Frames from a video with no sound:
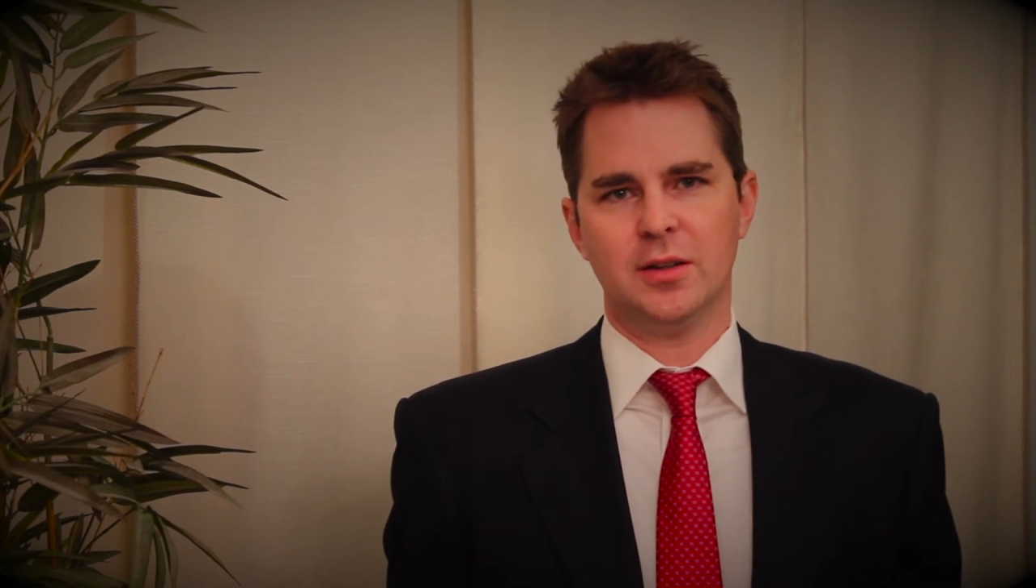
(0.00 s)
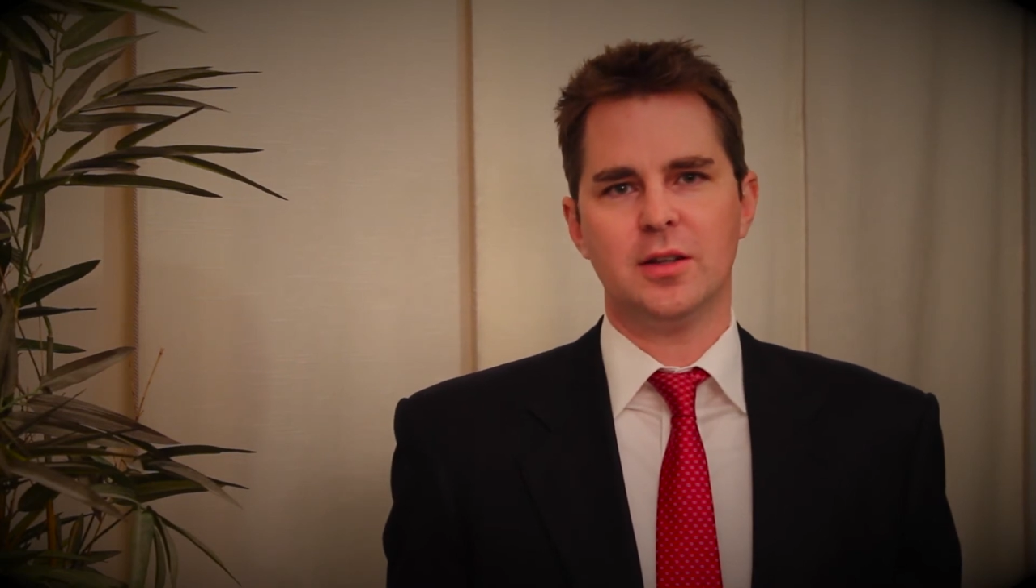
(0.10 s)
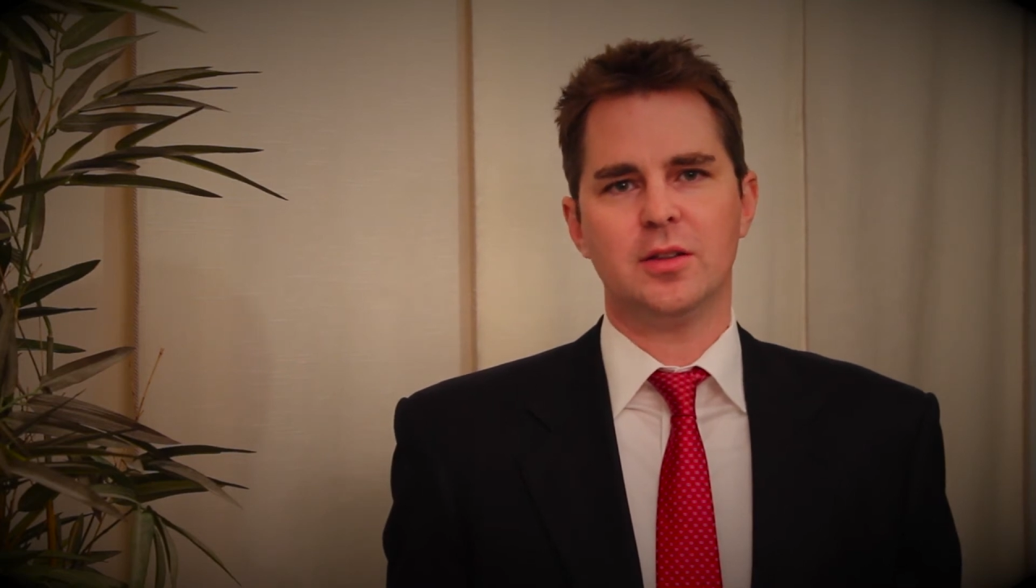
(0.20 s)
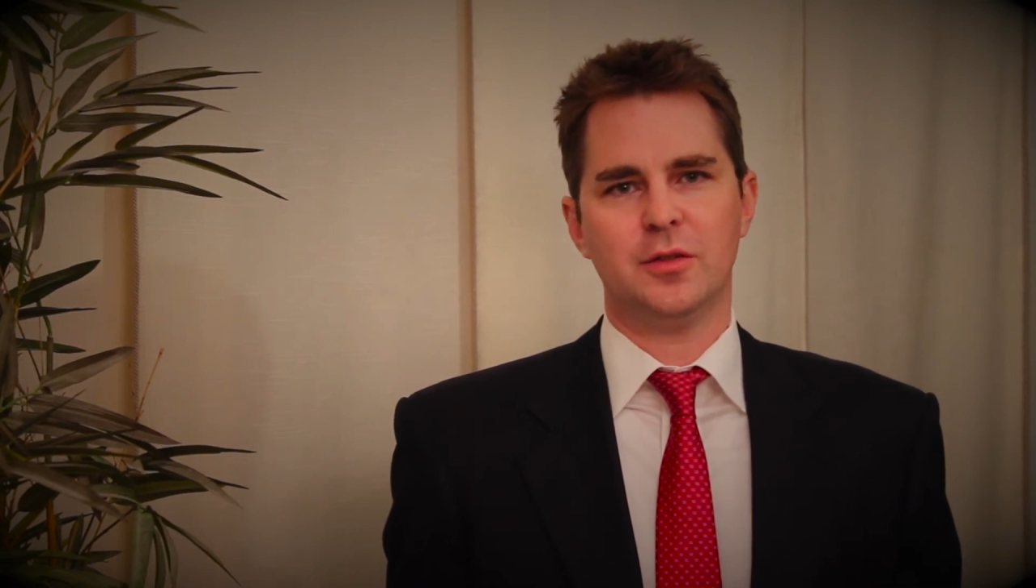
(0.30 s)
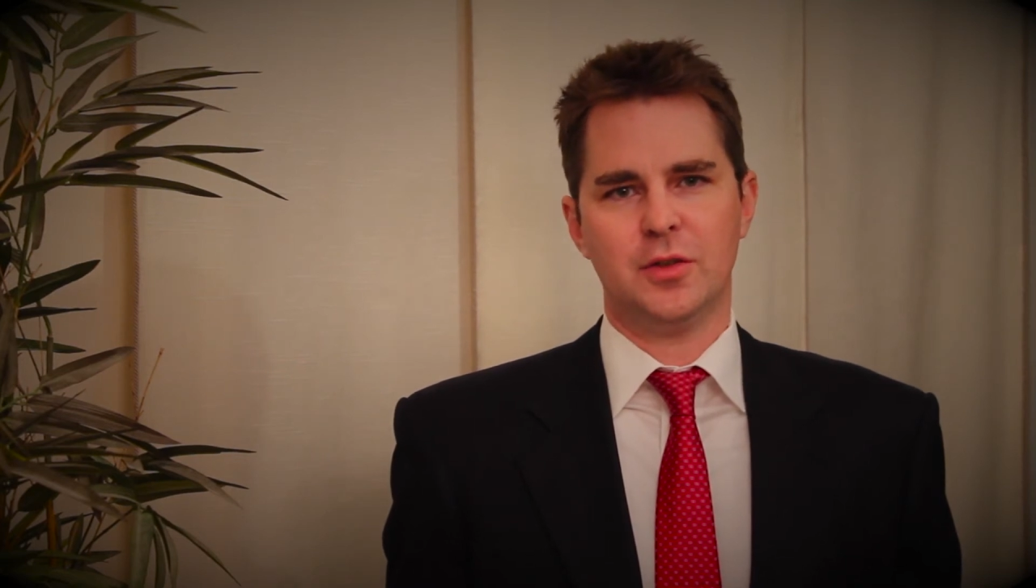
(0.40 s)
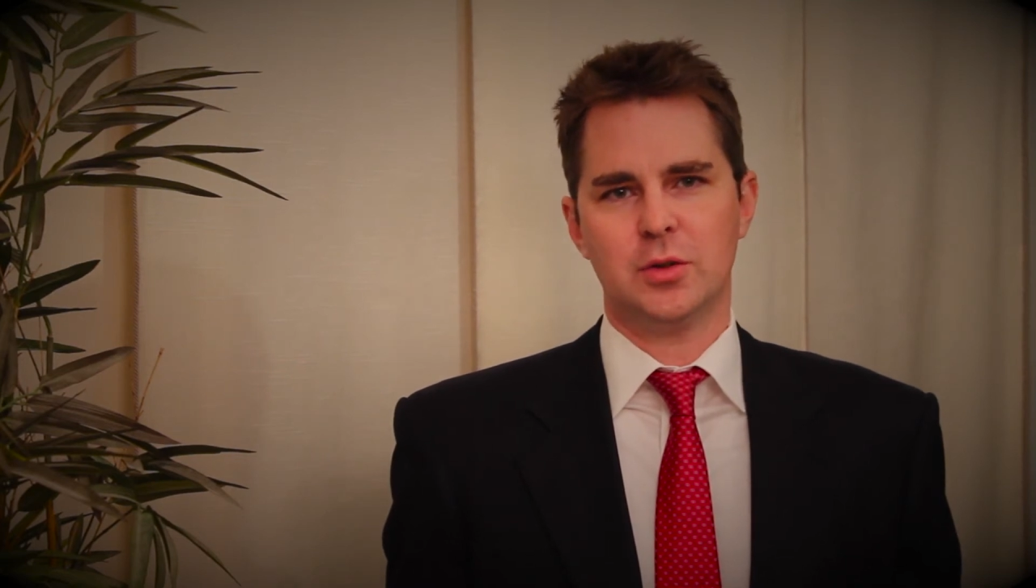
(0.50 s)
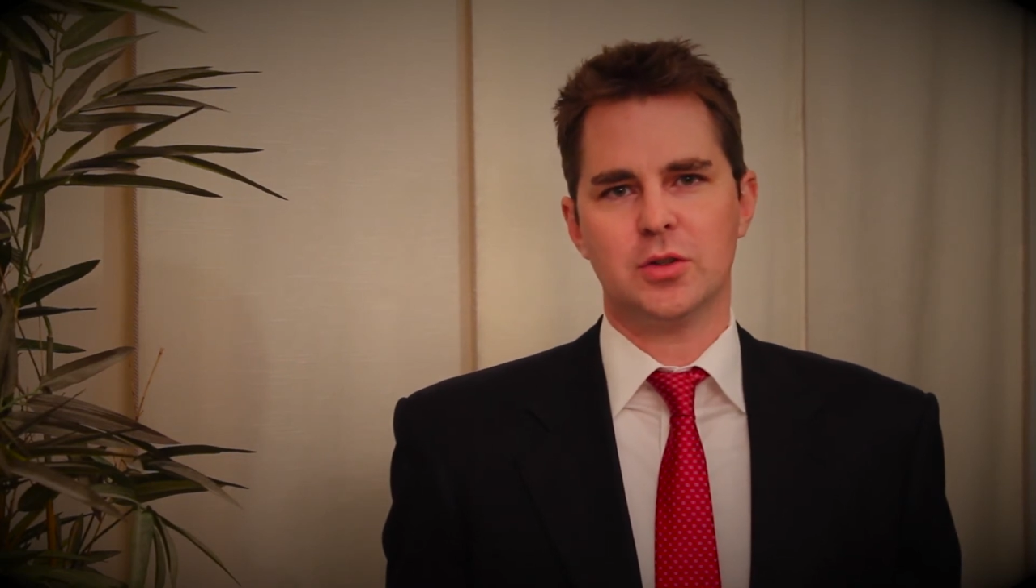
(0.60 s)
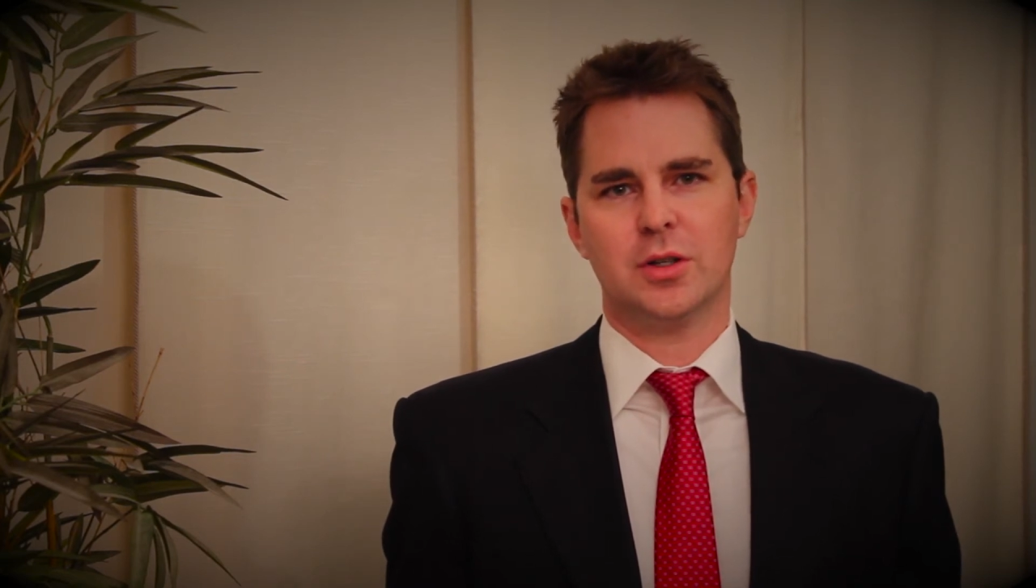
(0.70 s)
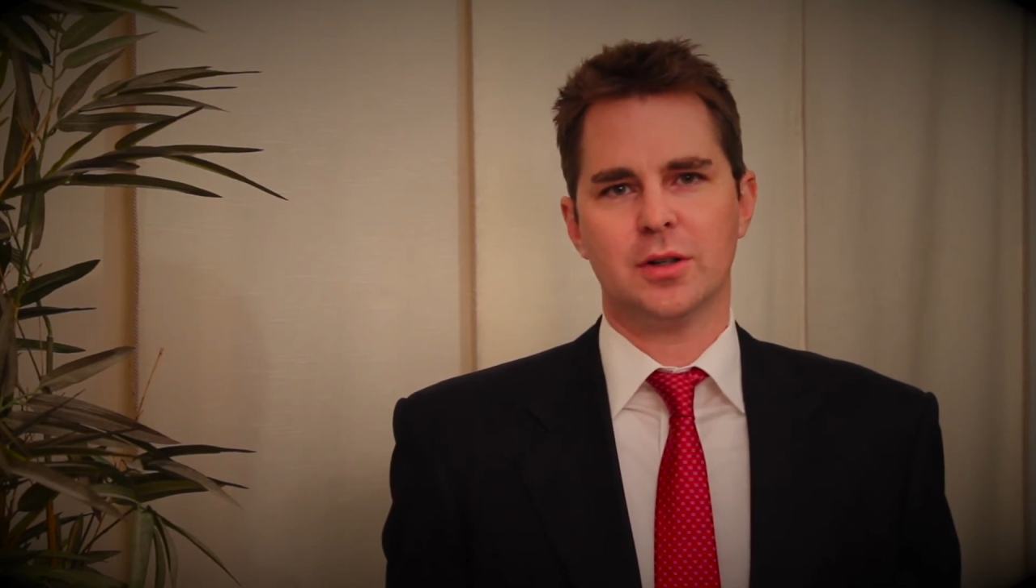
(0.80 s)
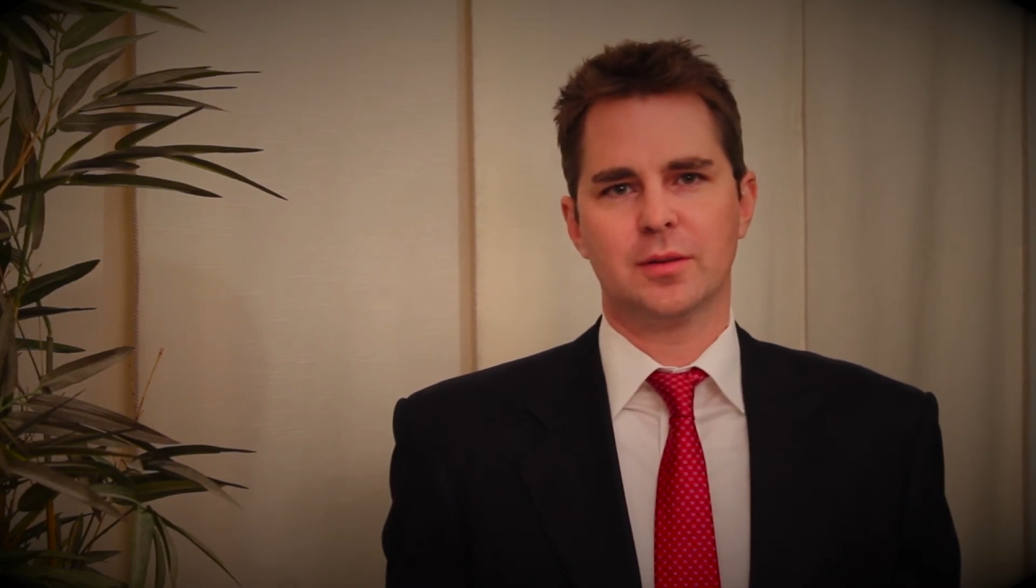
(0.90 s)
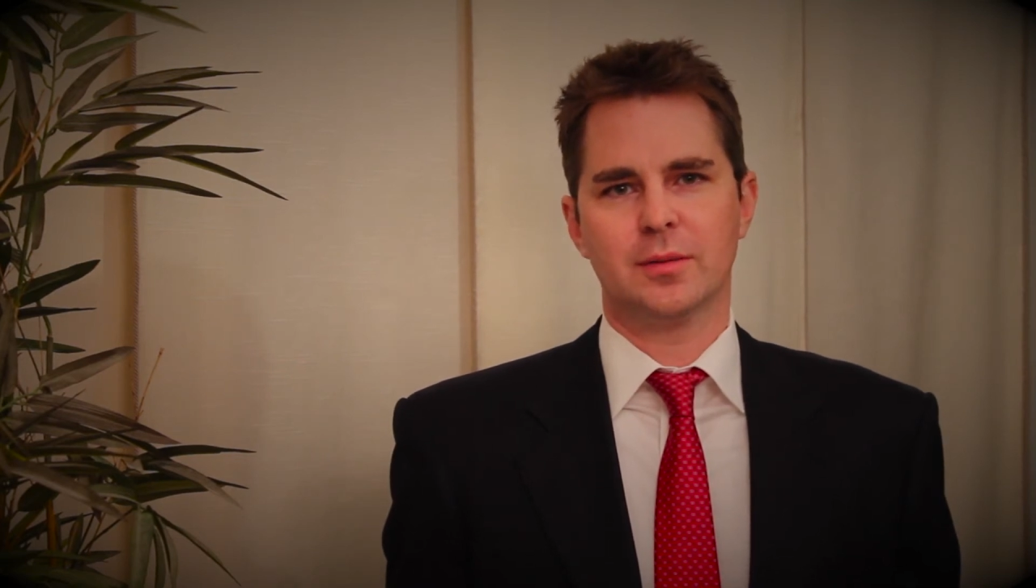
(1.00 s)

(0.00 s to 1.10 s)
in the future.